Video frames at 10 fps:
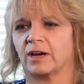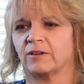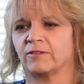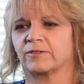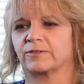
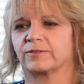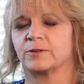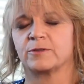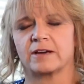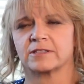of
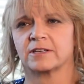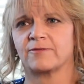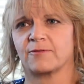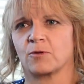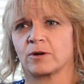
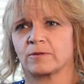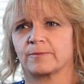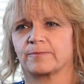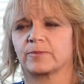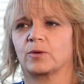2004,
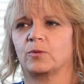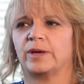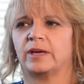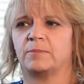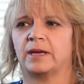we
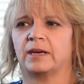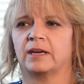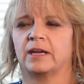had been